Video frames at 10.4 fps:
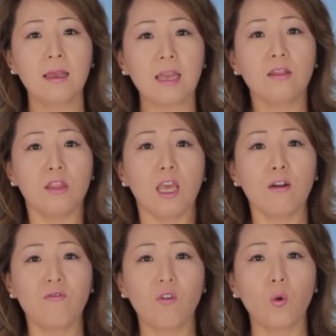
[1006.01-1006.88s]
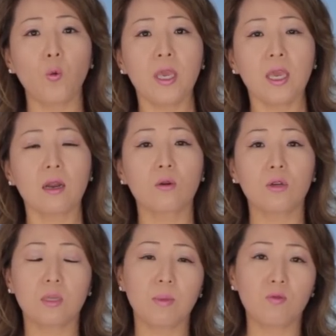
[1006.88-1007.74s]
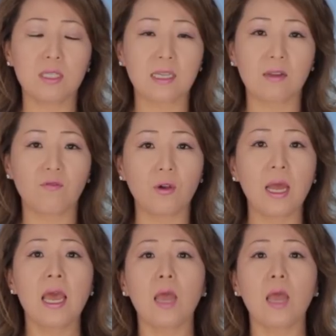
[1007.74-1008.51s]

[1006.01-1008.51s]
And therefore, we are going to be resentful